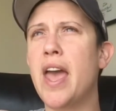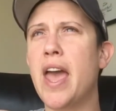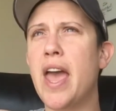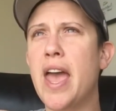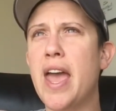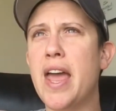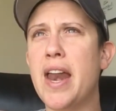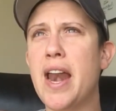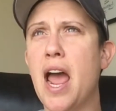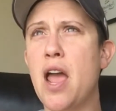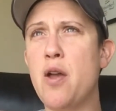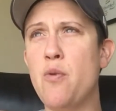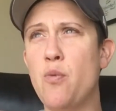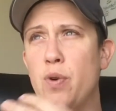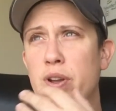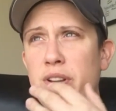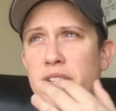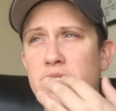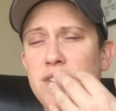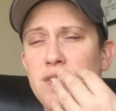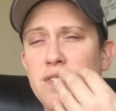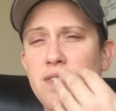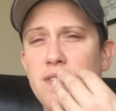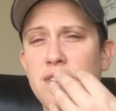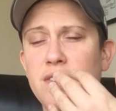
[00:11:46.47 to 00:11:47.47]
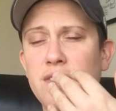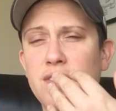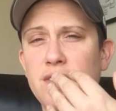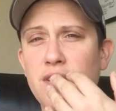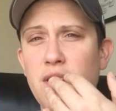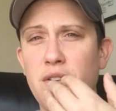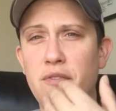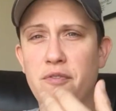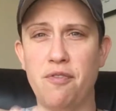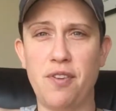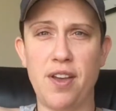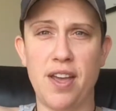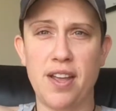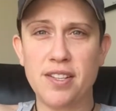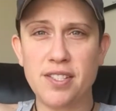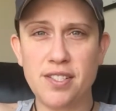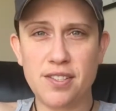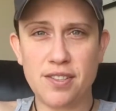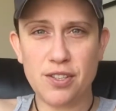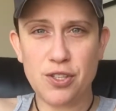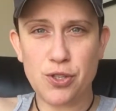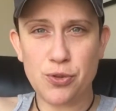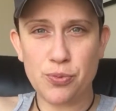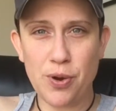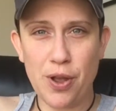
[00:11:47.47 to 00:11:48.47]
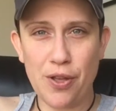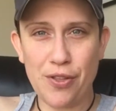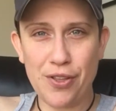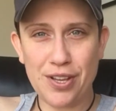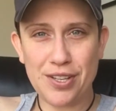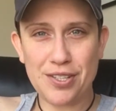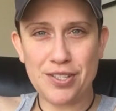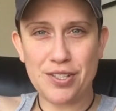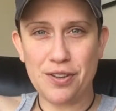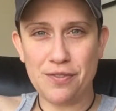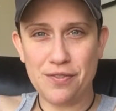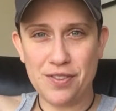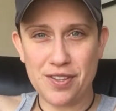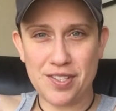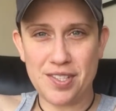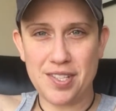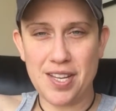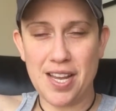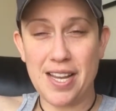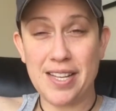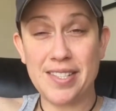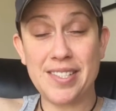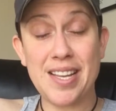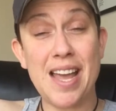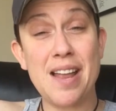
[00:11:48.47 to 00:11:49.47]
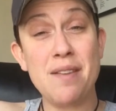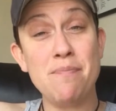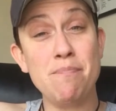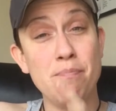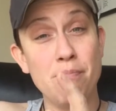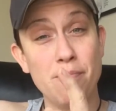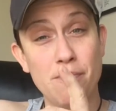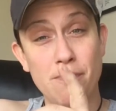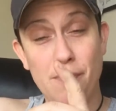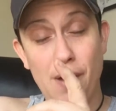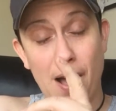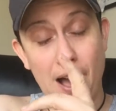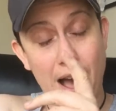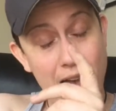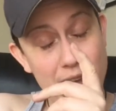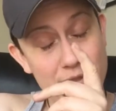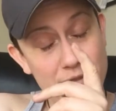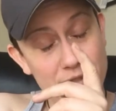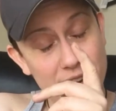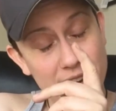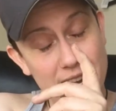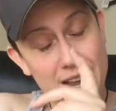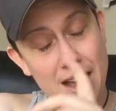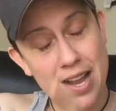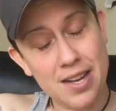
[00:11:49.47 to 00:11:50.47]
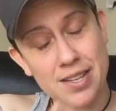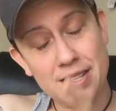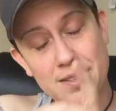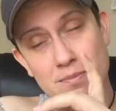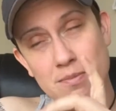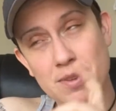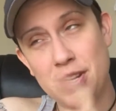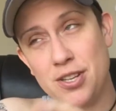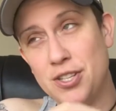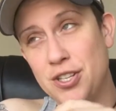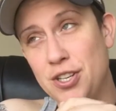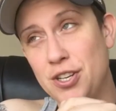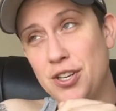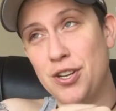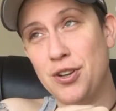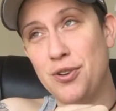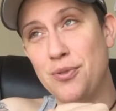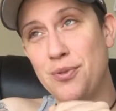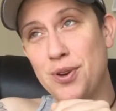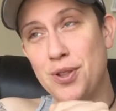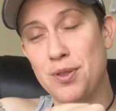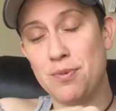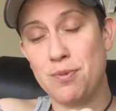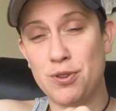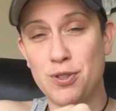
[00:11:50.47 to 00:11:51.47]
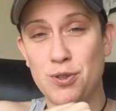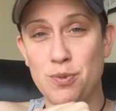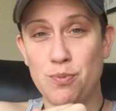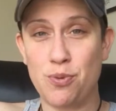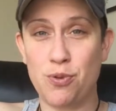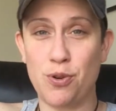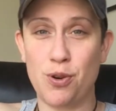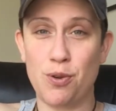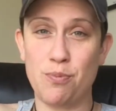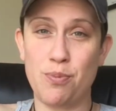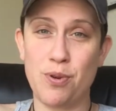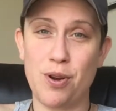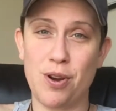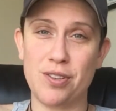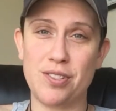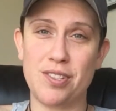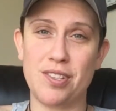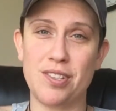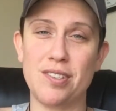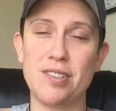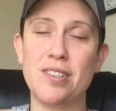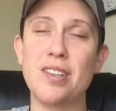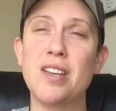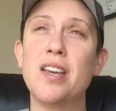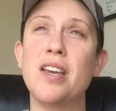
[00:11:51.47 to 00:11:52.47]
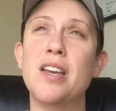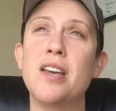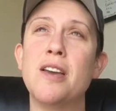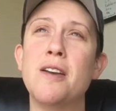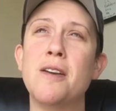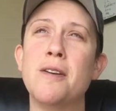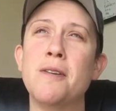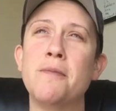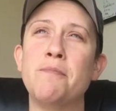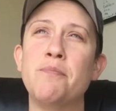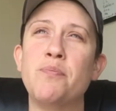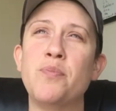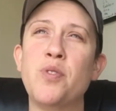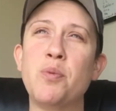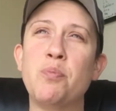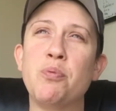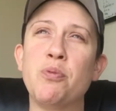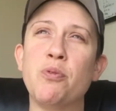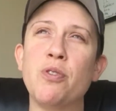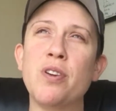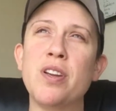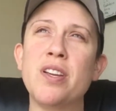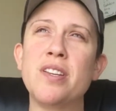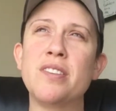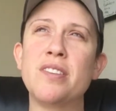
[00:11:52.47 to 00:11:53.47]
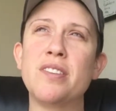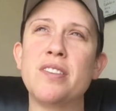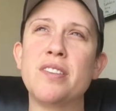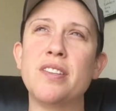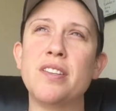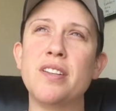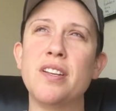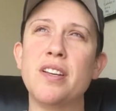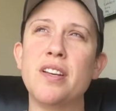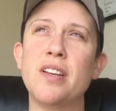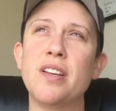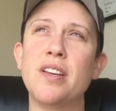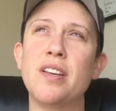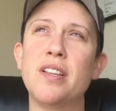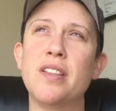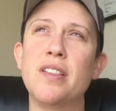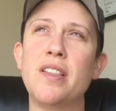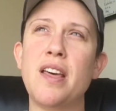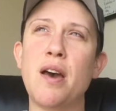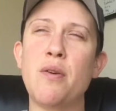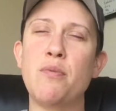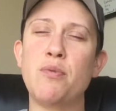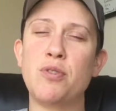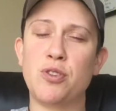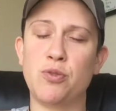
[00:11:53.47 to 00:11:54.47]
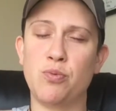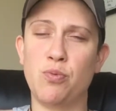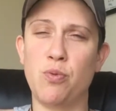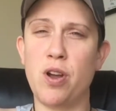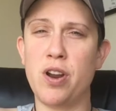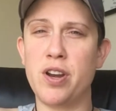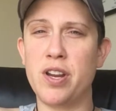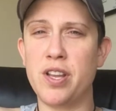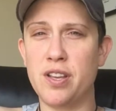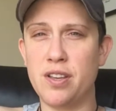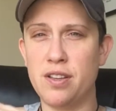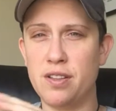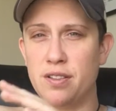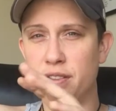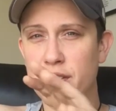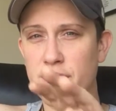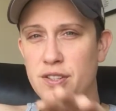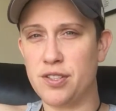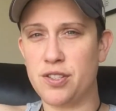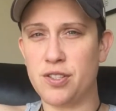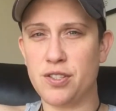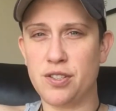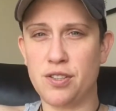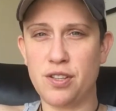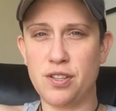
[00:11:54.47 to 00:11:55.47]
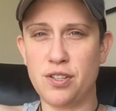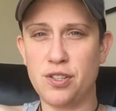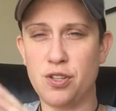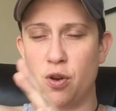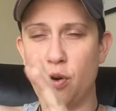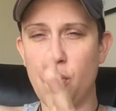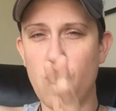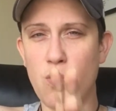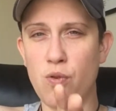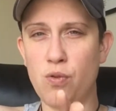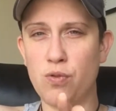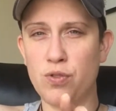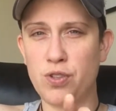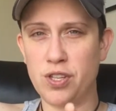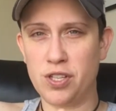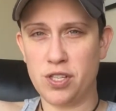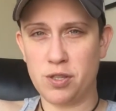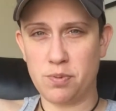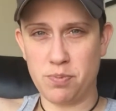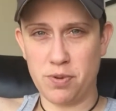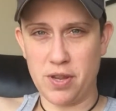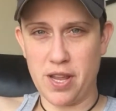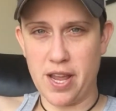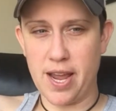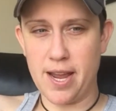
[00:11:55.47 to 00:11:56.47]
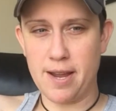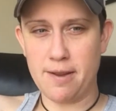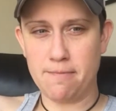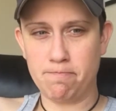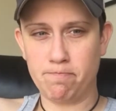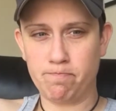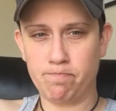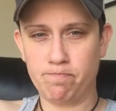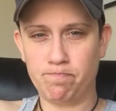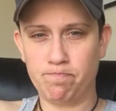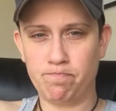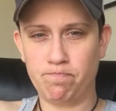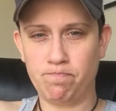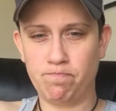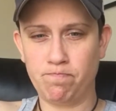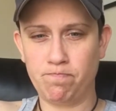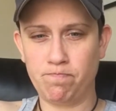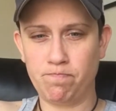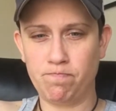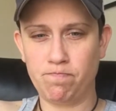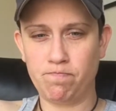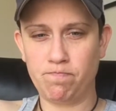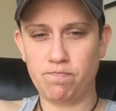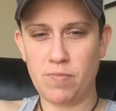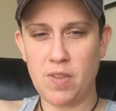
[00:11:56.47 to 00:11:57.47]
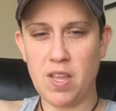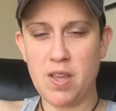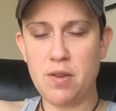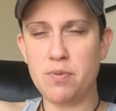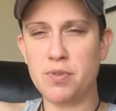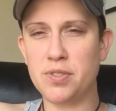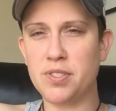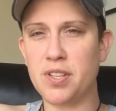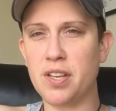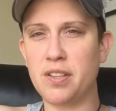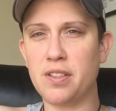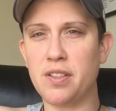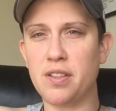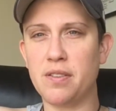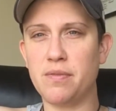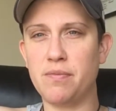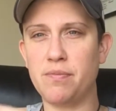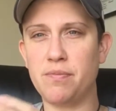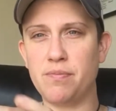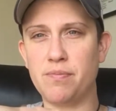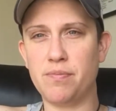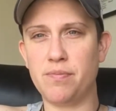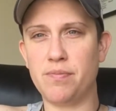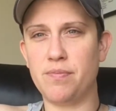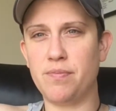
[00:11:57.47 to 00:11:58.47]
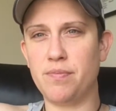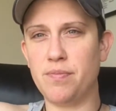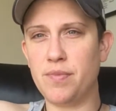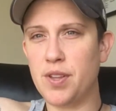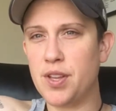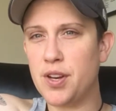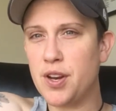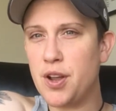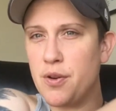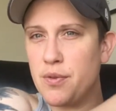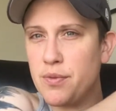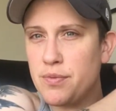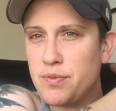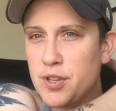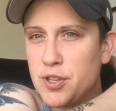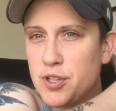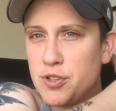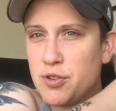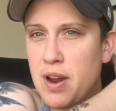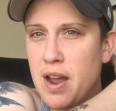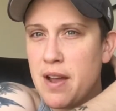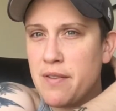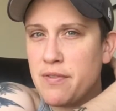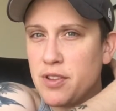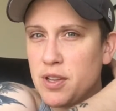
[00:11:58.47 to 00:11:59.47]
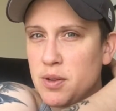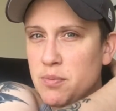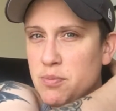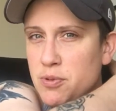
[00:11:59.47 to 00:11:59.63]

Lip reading: And I went to this event, this Relics of the Saints, and I forgot to mention to you, one of the most important parts is the priest that was running this whole display. He was like the traveling